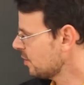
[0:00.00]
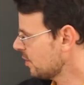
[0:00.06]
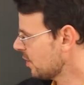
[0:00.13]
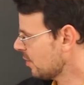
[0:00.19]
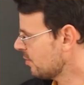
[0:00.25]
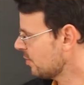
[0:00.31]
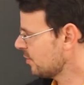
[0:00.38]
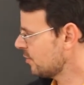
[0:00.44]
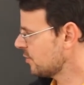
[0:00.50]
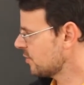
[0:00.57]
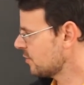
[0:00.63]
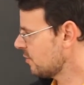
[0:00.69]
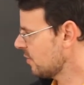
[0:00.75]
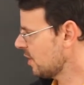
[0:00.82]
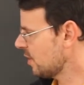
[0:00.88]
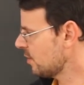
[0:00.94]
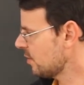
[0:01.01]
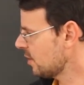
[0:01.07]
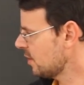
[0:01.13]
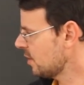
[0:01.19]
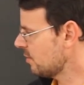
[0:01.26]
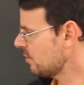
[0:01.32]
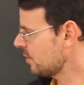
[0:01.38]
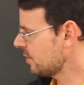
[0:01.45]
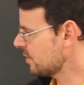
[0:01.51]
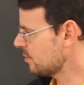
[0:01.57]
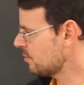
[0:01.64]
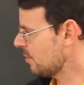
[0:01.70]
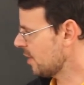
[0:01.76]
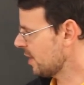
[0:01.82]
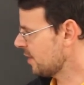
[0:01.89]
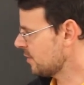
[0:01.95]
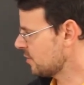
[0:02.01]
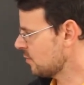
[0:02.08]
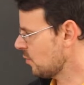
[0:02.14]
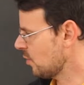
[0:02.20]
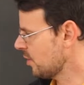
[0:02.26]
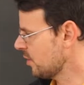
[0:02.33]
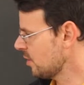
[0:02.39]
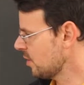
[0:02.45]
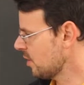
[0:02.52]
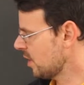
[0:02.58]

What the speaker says: w squared equals -1,